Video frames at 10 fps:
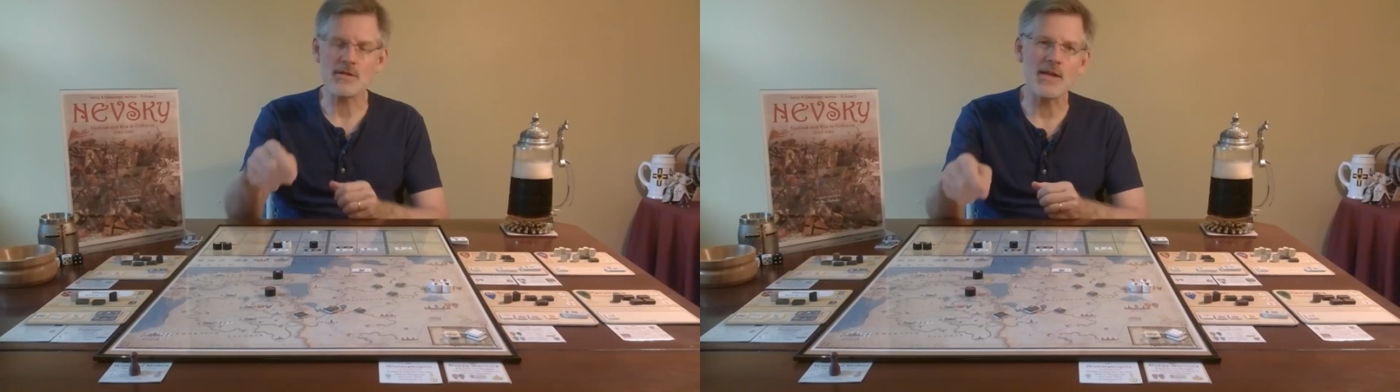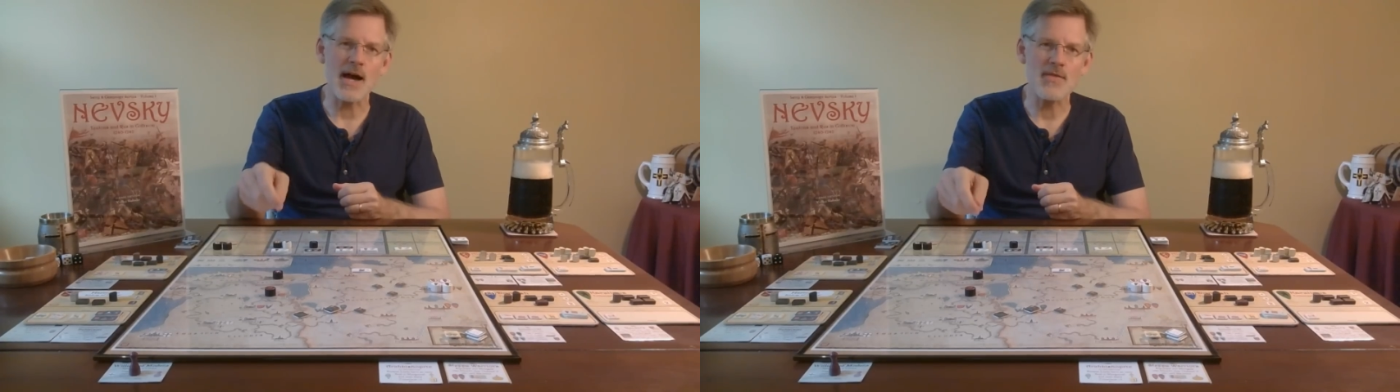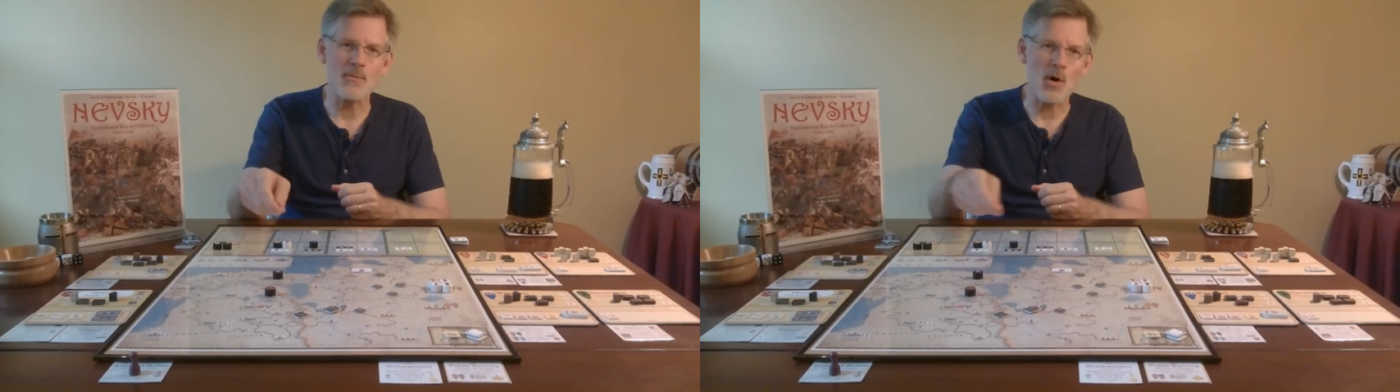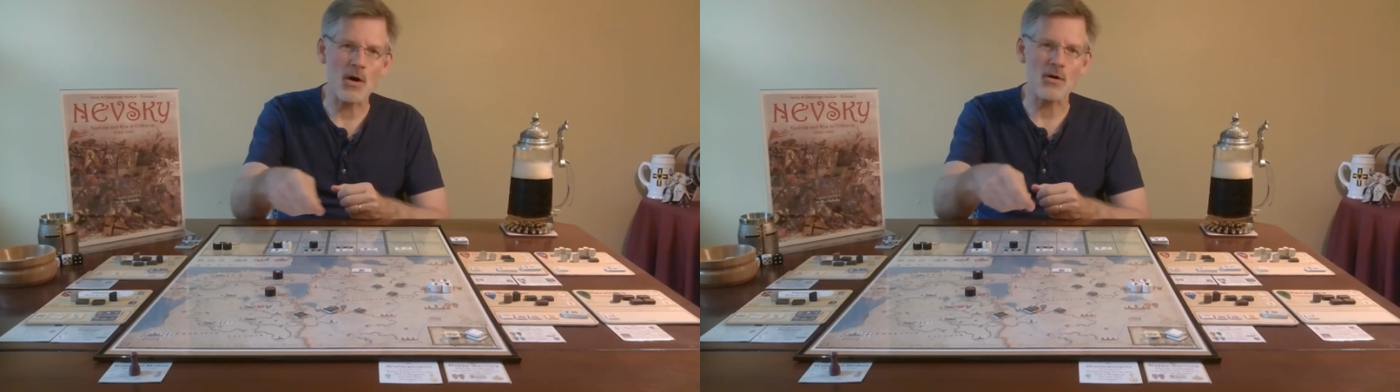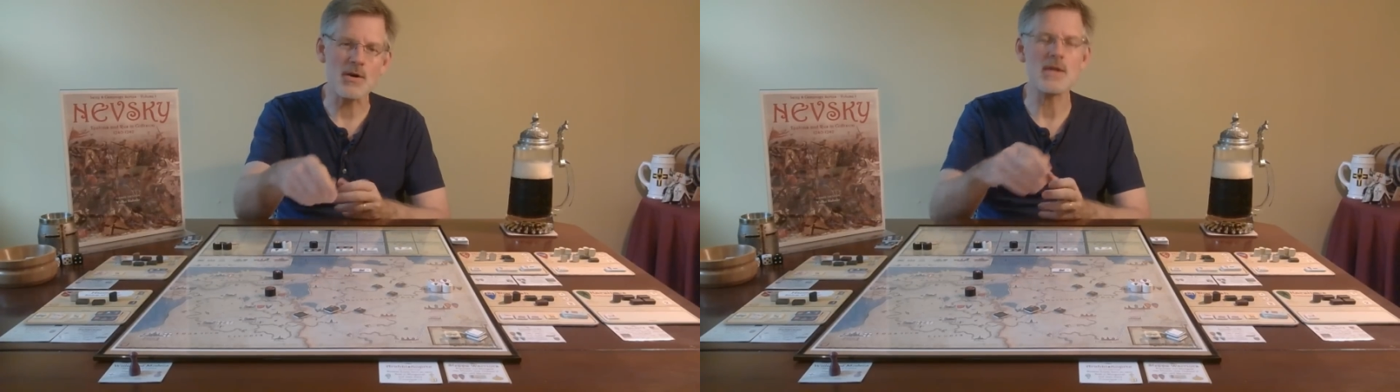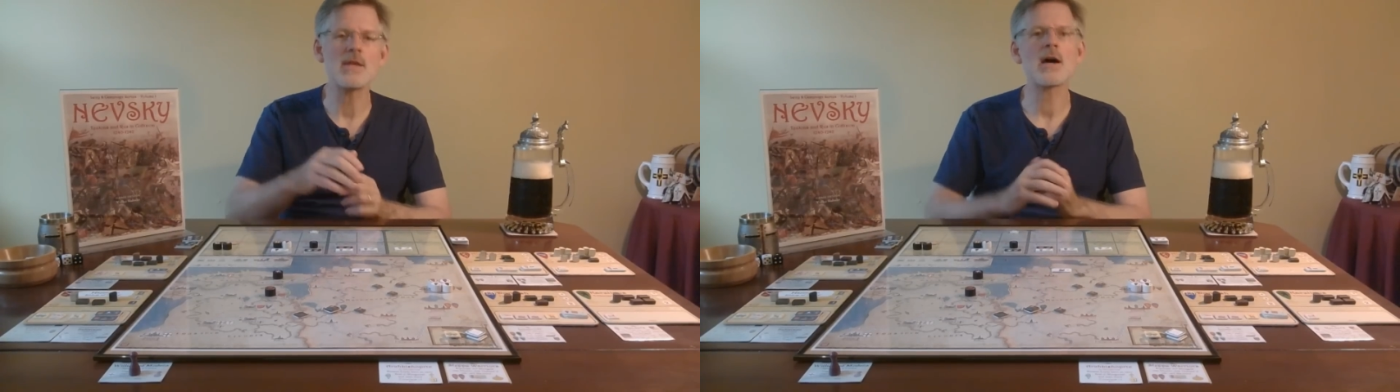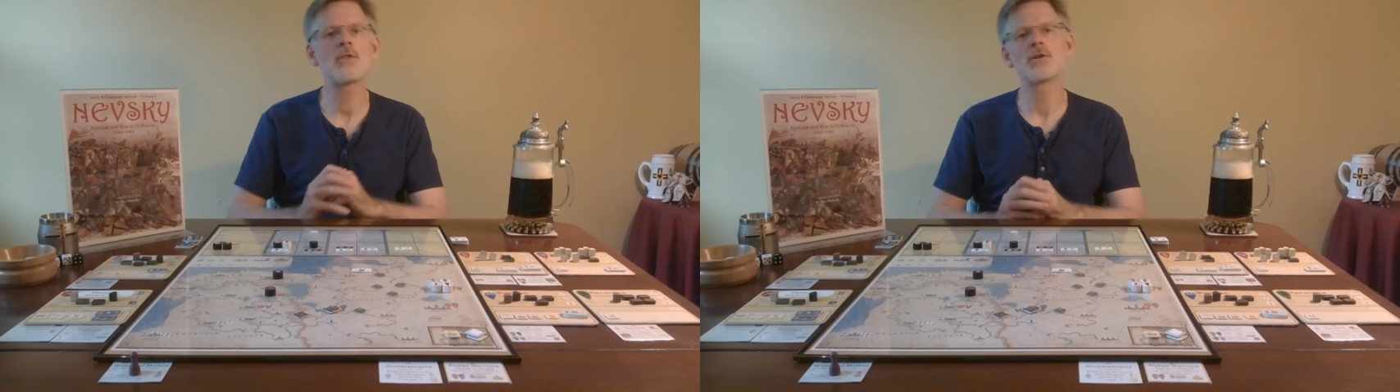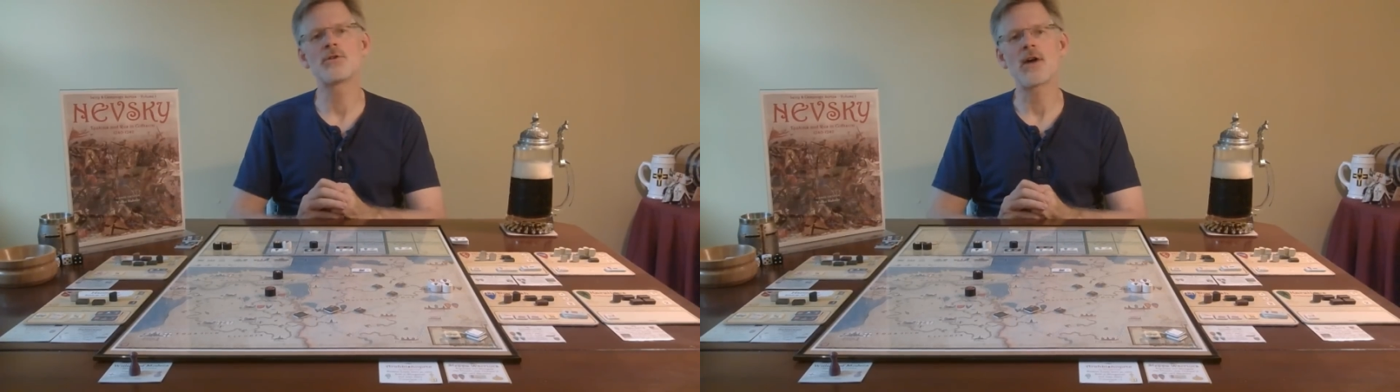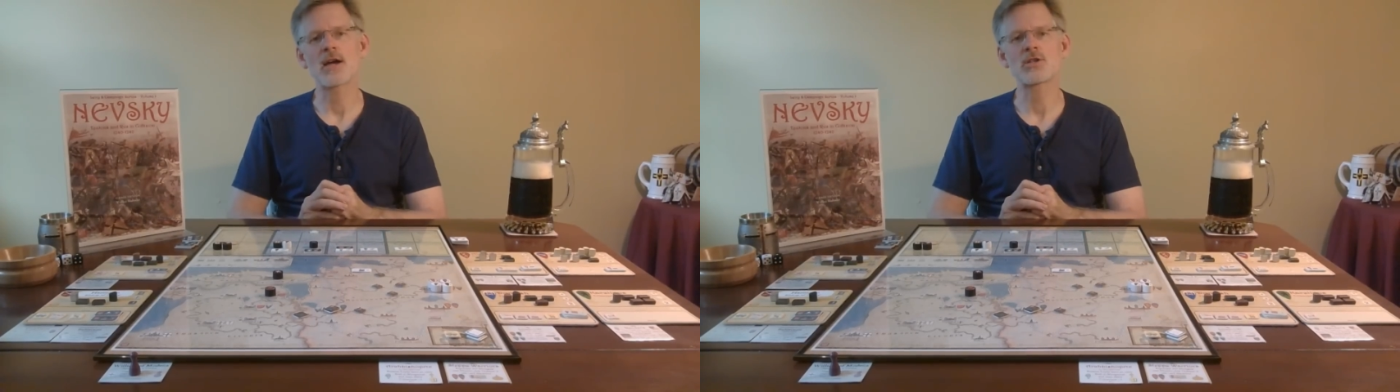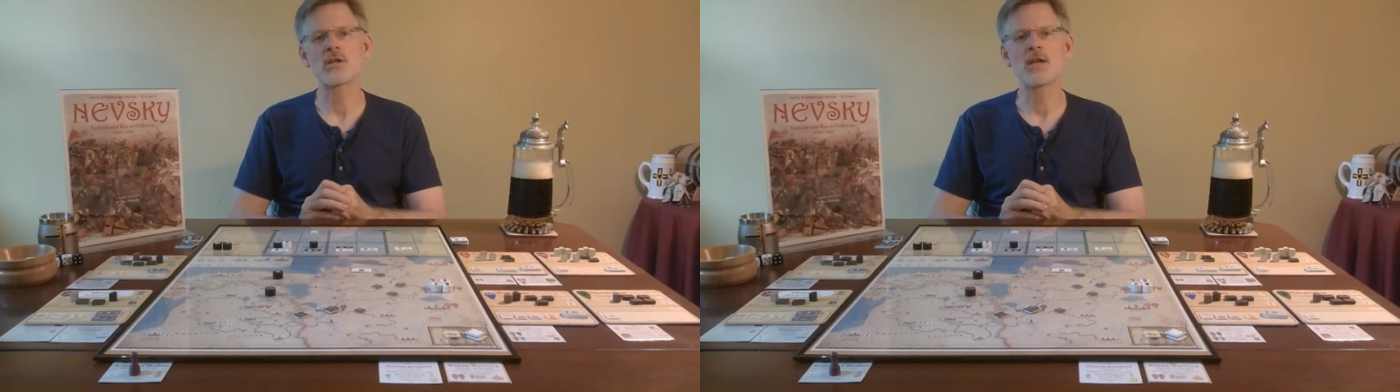slide the marker in the other
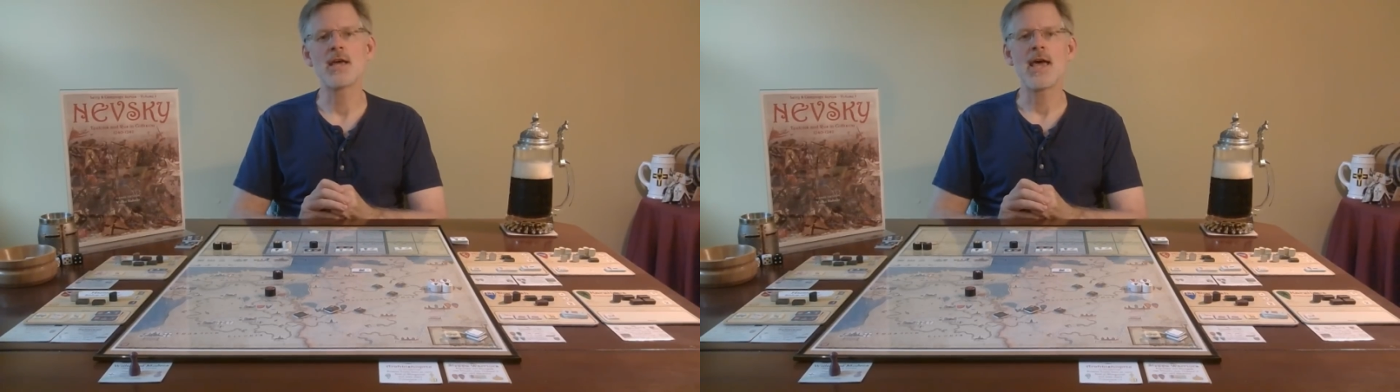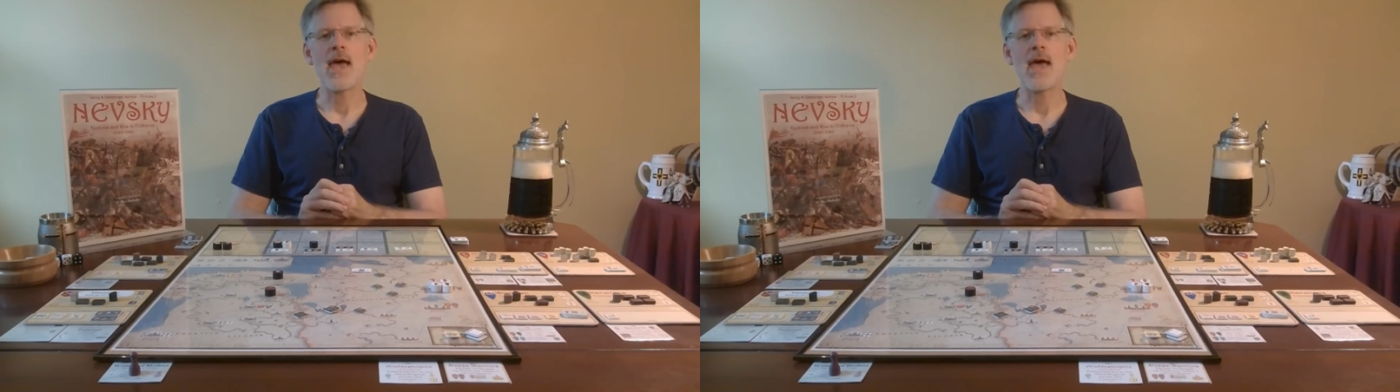direction.